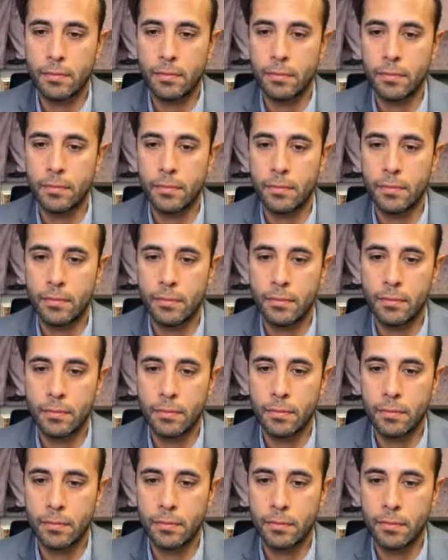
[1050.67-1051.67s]

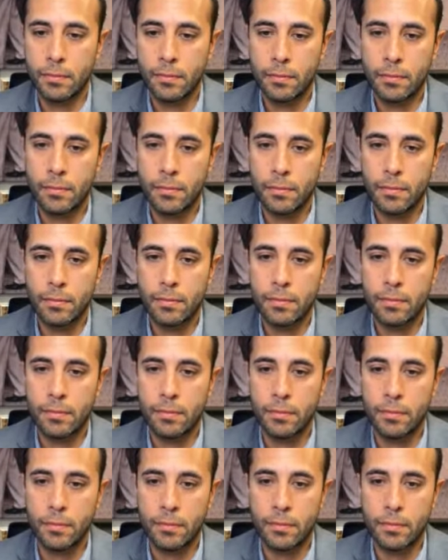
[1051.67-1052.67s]

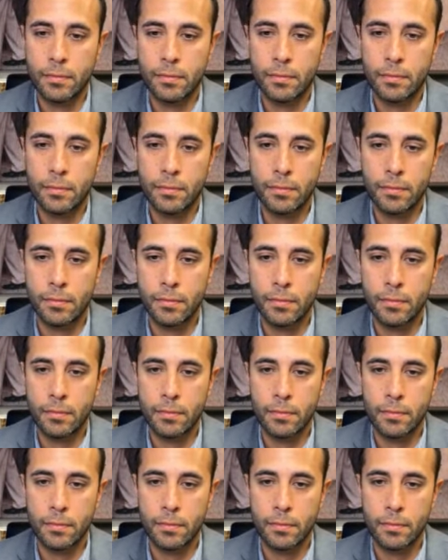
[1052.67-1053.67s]

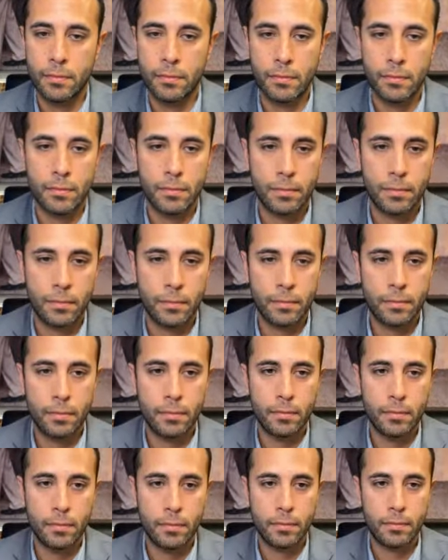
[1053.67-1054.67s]

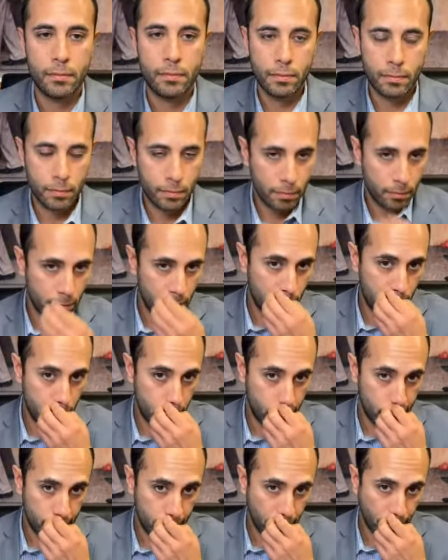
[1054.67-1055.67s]

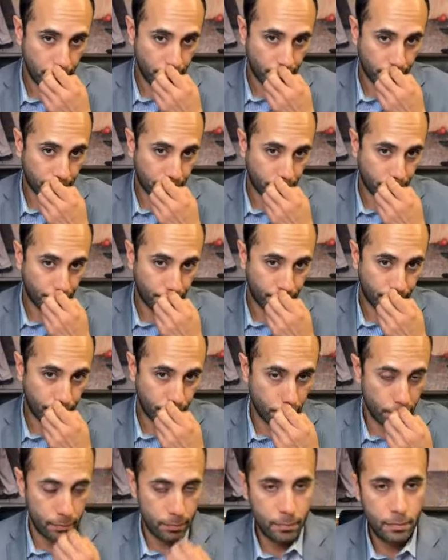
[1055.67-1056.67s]

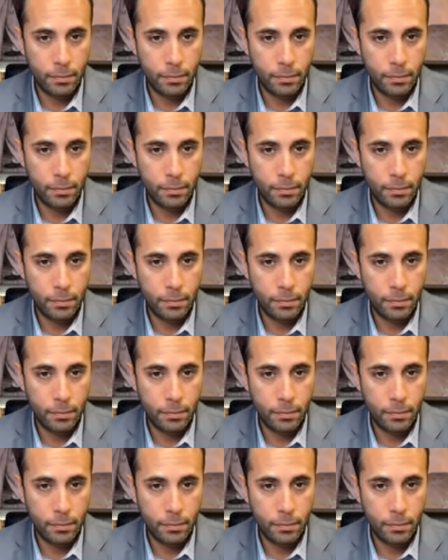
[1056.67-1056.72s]
This person isn't speaking.